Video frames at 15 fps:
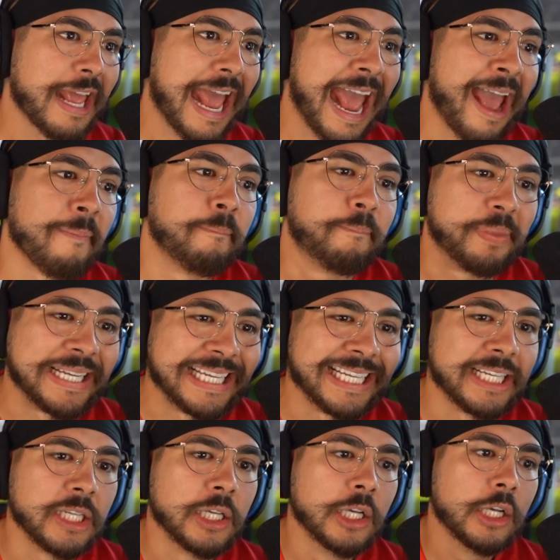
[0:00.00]
and
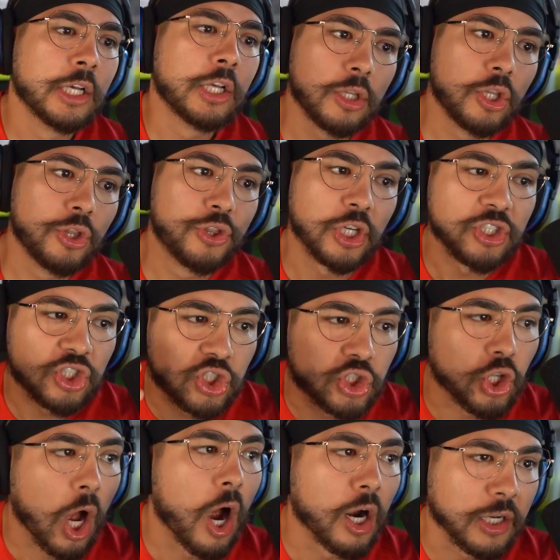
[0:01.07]
be the
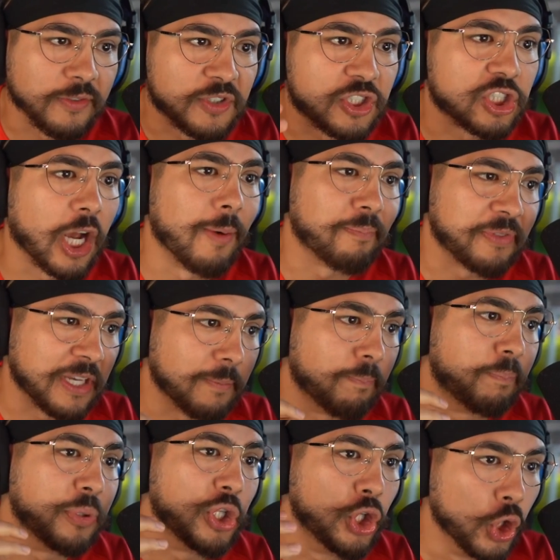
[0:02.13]
start of something
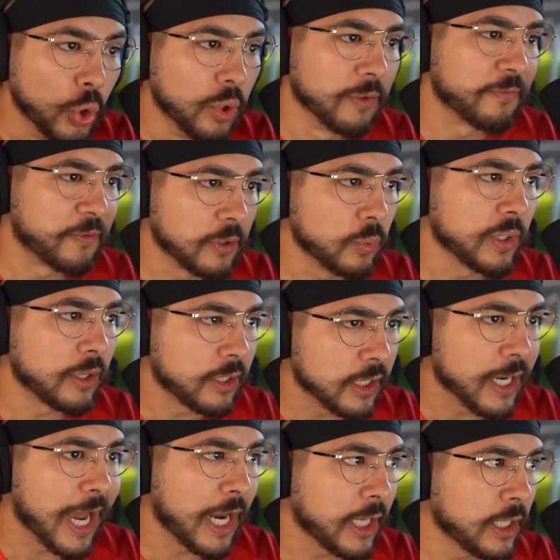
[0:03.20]
beautiful with
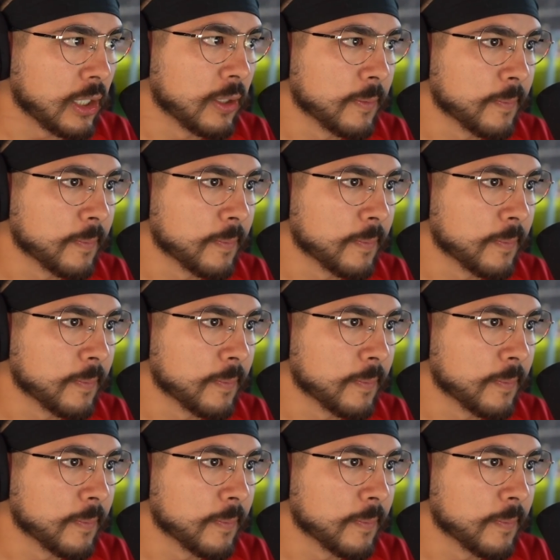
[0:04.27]
United?